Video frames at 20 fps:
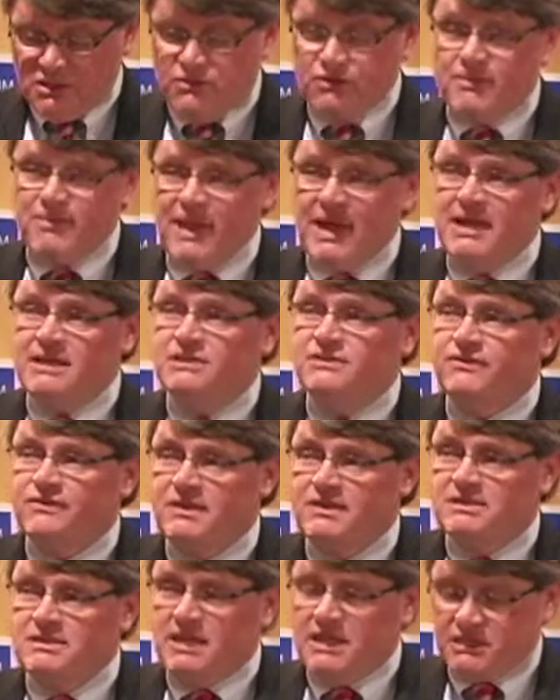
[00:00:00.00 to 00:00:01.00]
remains for
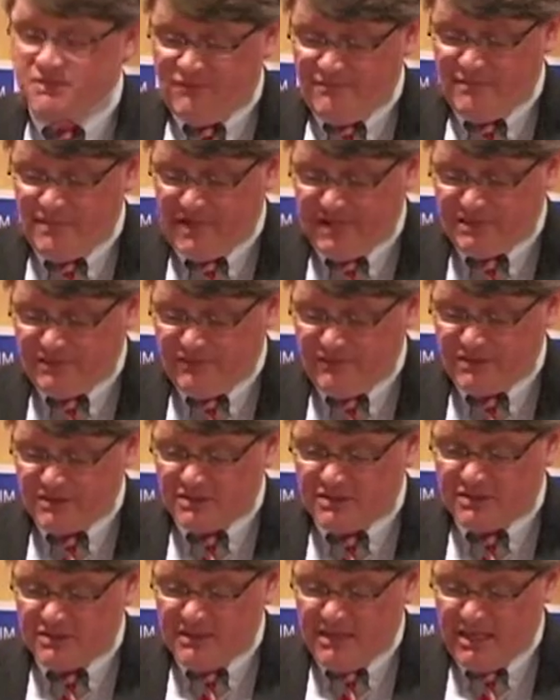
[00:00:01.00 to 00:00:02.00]
this next
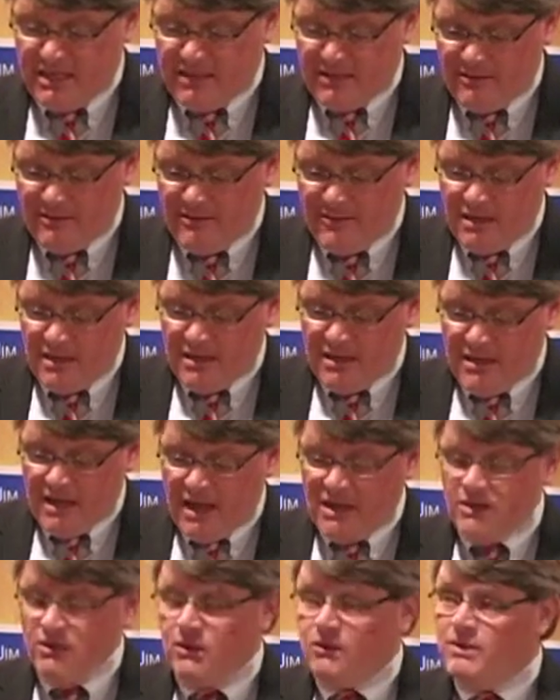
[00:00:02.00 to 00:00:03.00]
fiscal year,
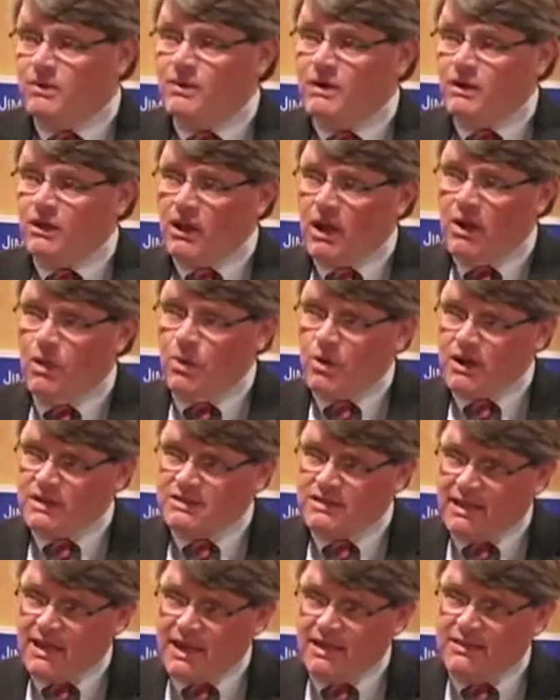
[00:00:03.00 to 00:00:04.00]
I know that we'll all
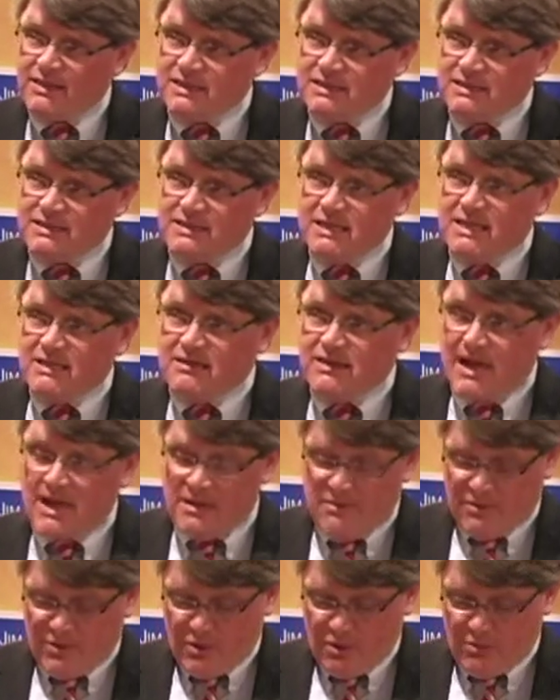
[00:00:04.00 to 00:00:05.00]
work together to seek
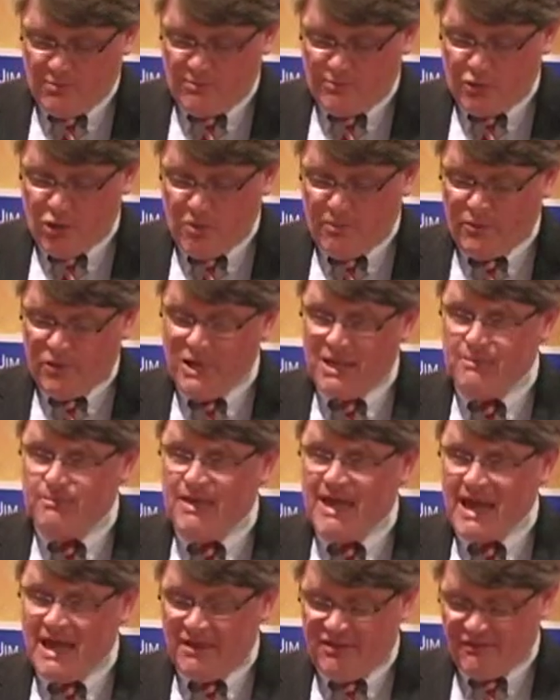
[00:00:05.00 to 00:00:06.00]
that
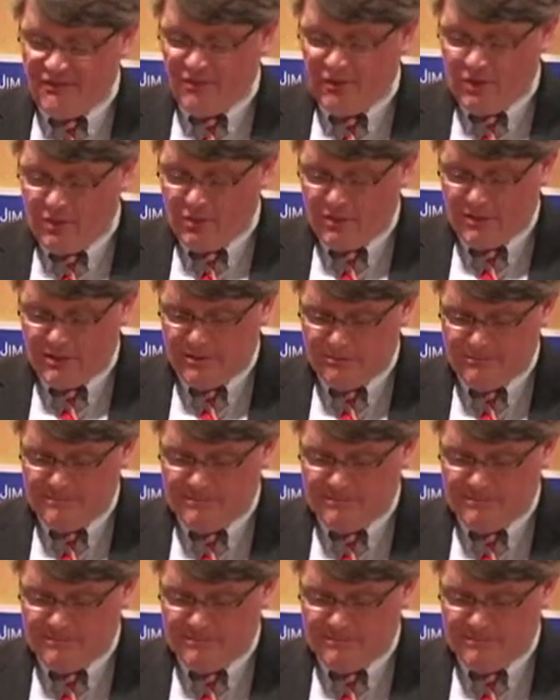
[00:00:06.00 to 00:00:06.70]
appropriate path forward.